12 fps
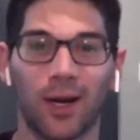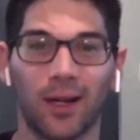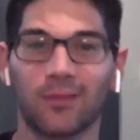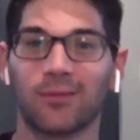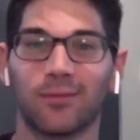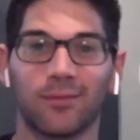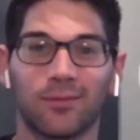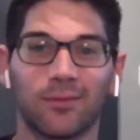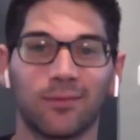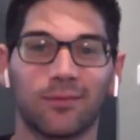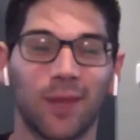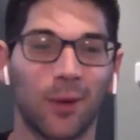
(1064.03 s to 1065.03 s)
try to.
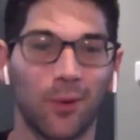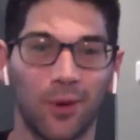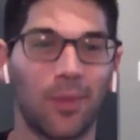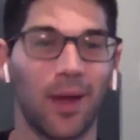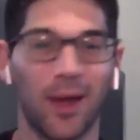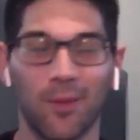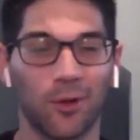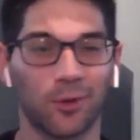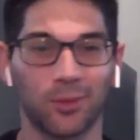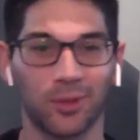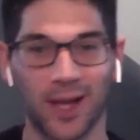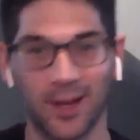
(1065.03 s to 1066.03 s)
I wouldn't pay multiple